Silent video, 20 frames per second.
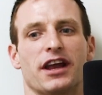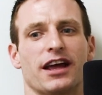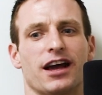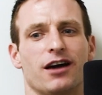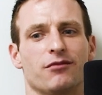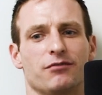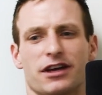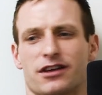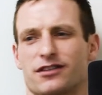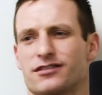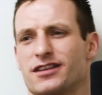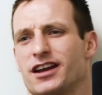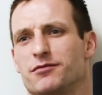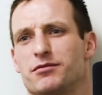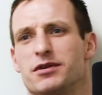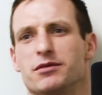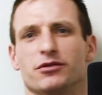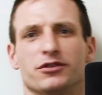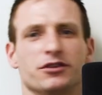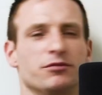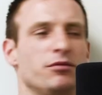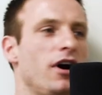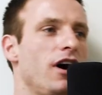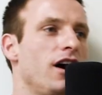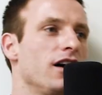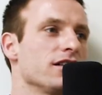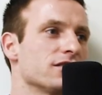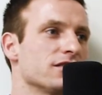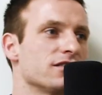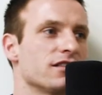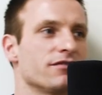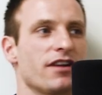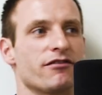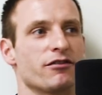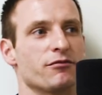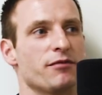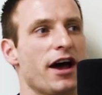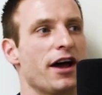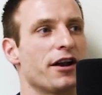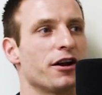I'm like sending people deposits. I've never
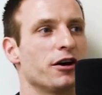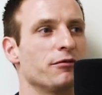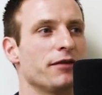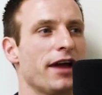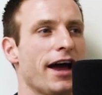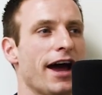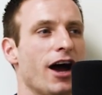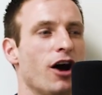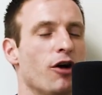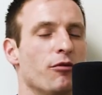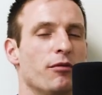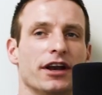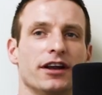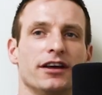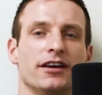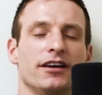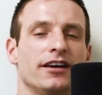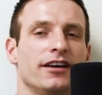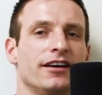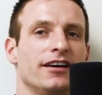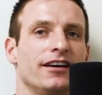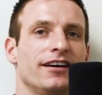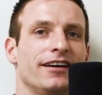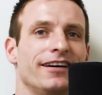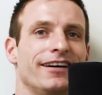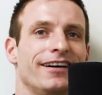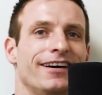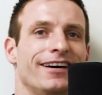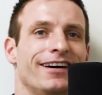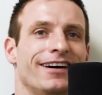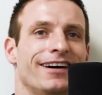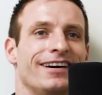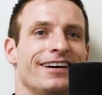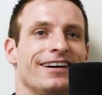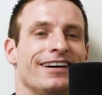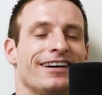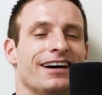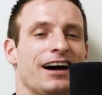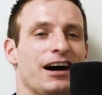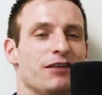met them now, but
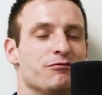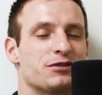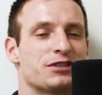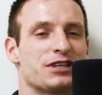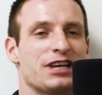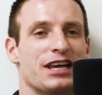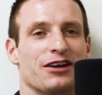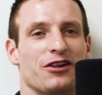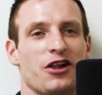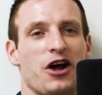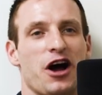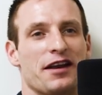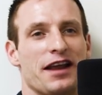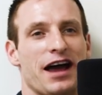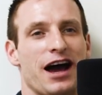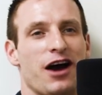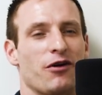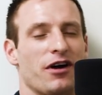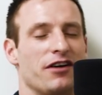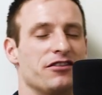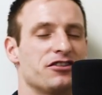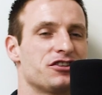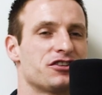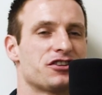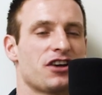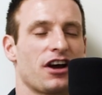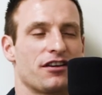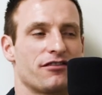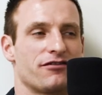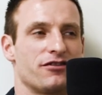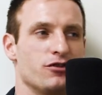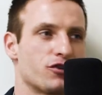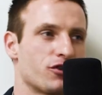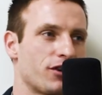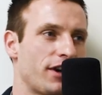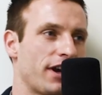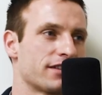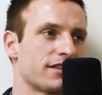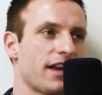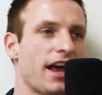I'm seeing a lot now or I just got a few
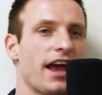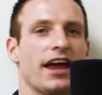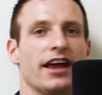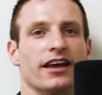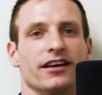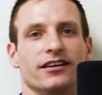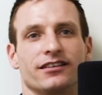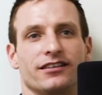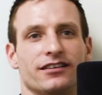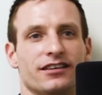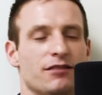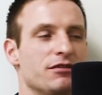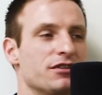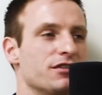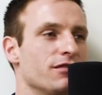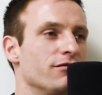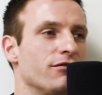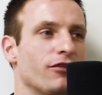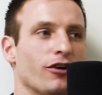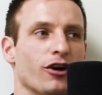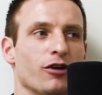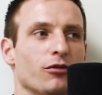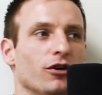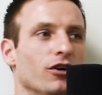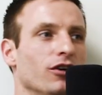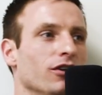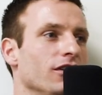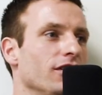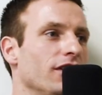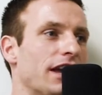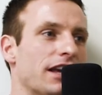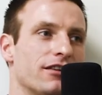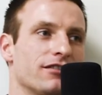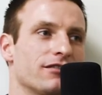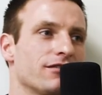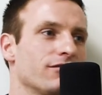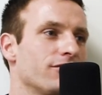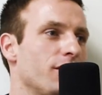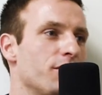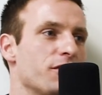tricks. Hey, give me some verbal, like
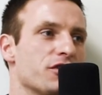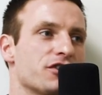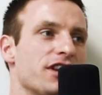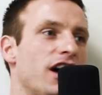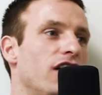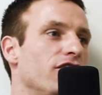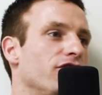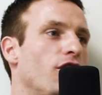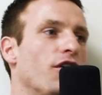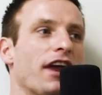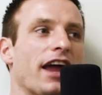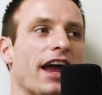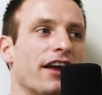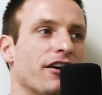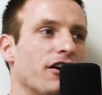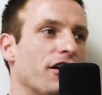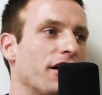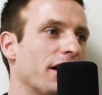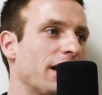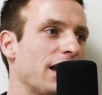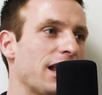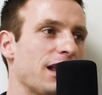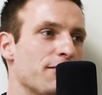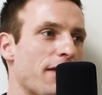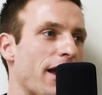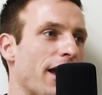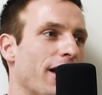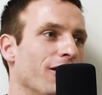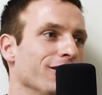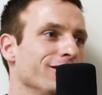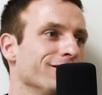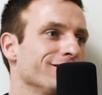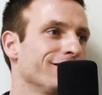yeah. from your cell phone and on an email.